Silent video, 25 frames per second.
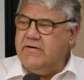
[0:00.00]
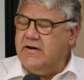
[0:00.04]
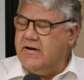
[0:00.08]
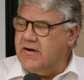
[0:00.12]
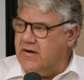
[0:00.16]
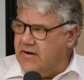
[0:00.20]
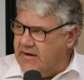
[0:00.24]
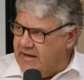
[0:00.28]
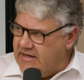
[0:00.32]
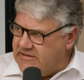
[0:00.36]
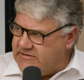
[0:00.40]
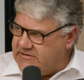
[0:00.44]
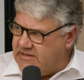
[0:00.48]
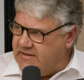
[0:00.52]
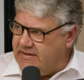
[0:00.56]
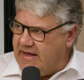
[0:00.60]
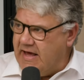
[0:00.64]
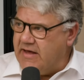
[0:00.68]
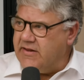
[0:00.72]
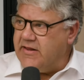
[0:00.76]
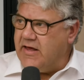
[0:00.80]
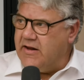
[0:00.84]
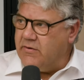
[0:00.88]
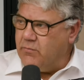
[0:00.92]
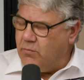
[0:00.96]
Even a little less
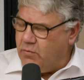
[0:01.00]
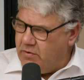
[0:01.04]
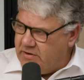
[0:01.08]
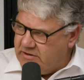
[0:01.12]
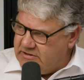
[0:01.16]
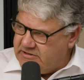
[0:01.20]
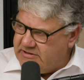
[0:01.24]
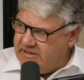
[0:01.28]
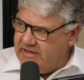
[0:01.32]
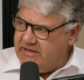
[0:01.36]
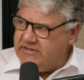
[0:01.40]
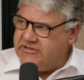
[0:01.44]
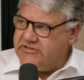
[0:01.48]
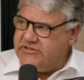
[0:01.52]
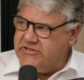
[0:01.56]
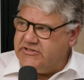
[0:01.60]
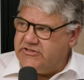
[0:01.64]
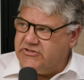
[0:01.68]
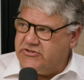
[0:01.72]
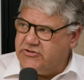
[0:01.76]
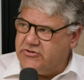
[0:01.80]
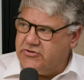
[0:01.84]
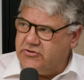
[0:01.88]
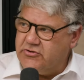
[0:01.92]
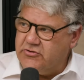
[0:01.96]
than that. They'd want to see it
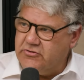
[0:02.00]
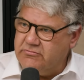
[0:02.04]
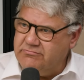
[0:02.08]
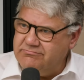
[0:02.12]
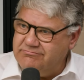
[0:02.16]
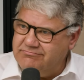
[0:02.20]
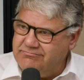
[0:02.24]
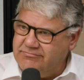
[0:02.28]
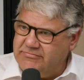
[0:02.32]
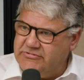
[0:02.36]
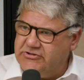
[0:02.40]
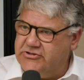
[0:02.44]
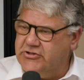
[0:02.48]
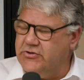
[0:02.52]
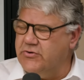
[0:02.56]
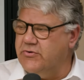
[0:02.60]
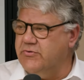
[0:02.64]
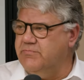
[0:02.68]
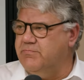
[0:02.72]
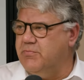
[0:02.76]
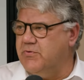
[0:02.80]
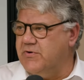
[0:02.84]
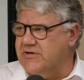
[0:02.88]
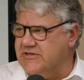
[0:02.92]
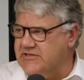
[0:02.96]
just
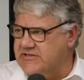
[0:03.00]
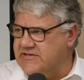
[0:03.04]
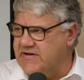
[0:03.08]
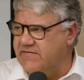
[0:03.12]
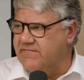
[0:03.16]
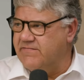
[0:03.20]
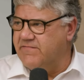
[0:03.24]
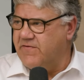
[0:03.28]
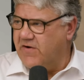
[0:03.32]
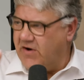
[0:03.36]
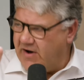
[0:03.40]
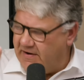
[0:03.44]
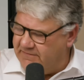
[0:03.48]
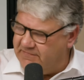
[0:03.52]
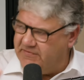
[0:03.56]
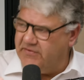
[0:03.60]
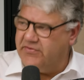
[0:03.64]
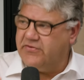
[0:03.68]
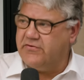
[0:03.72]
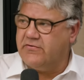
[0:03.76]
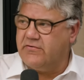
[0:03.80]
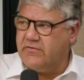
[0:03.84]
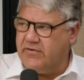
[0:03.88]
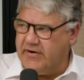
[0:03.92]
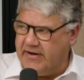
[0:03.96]
2.75
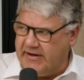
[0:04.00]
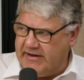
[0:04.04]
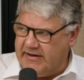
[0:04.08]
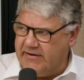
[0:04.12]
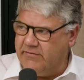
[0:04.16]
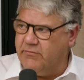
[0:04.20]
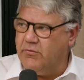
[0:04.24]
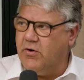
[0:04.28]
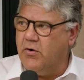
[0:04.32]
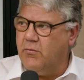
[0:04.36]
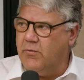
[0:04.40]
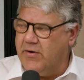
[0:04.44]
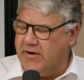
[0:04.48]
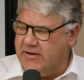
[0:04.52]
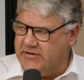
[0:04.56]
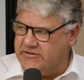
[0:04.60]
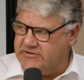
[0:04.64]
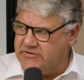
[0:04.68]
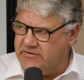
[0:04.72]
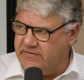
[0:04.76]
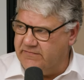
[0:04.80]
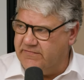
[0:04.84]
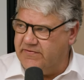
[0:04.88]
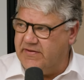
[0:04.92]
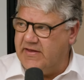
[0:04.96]
to 3, what
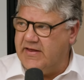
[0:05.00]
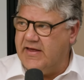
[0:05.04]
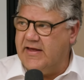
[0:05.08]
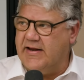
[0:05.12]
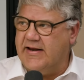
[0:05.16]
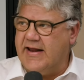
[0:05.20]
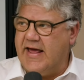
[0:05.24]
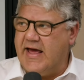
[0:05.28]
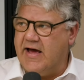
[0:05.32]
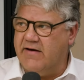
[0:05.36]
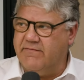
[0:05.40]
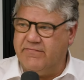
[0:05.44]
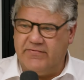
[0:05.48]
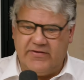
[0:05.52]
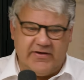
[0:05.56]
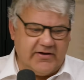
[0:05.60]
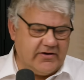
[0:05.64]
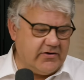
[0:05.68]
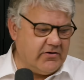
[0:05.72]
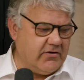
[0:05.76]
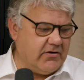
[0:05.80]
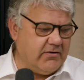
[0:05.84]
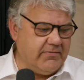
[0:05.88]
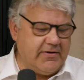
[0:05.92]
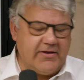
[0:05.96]
we're sort of thinking now for
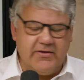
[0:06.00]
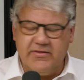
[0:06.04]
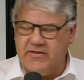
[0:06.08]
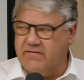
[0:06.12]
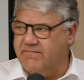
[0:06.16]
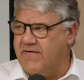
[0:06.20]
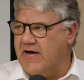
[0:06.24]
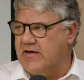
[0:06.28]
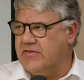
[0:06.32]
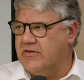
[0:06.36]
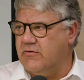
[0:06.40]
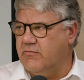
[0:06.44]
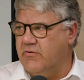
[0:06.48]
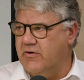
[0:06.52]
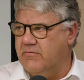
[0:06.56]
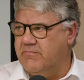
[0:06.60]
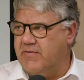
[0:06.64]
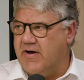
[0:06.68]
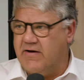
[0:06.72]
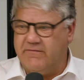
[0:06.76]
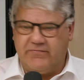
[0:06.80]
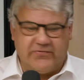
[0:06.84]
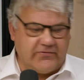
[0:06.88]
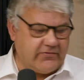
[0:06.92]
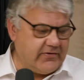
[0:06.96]
the economy. The fact that we're
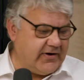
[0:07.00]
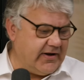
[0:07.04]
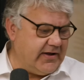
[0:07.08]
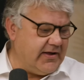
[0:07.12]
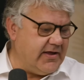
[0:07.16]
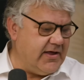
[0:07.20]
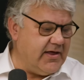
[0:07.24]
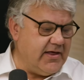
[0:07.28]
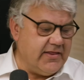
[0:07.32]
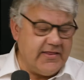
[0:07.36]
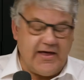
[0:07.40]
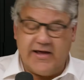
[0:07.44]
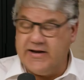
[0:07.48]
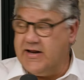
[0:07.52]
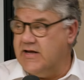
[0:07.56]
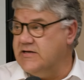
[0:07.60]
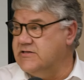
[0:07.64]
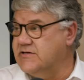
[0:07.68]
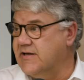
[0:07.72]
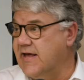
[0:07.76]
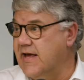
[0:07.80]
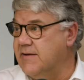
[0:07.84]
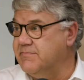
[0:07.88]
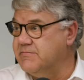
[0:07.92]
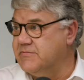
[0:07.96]
above 3, they
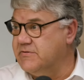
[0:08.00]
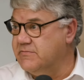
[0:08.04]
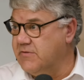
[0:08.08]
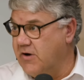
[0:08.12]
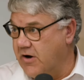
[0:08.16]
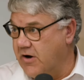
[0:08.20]
need to keep